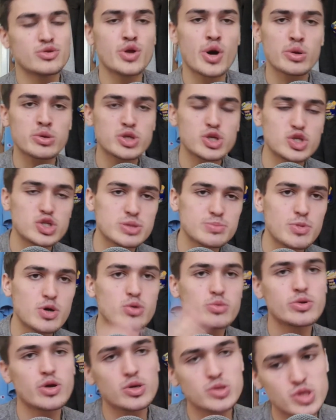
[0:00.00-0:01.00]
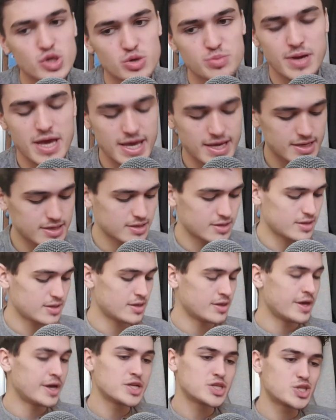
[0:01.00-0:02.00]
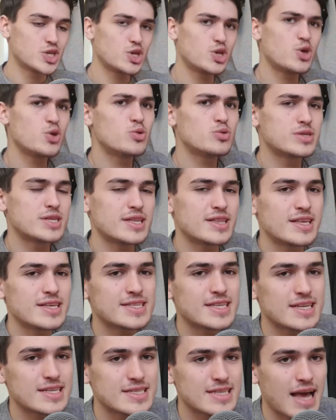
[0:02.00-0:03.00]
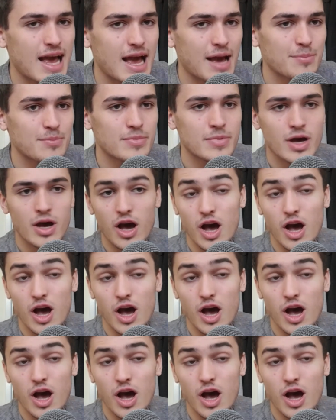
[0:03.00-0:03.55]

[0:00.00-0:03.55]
not too small, not too big, to use in this exam.